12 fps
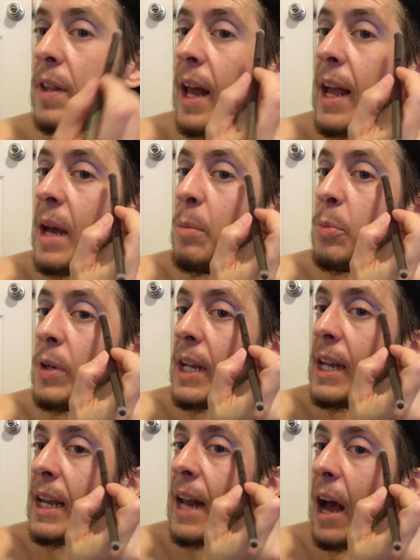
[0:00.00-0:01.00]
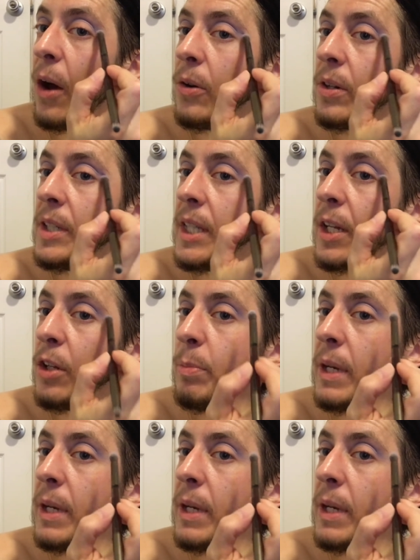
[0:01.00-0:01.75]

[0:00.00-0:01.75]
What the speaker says: and I am bringing it out a little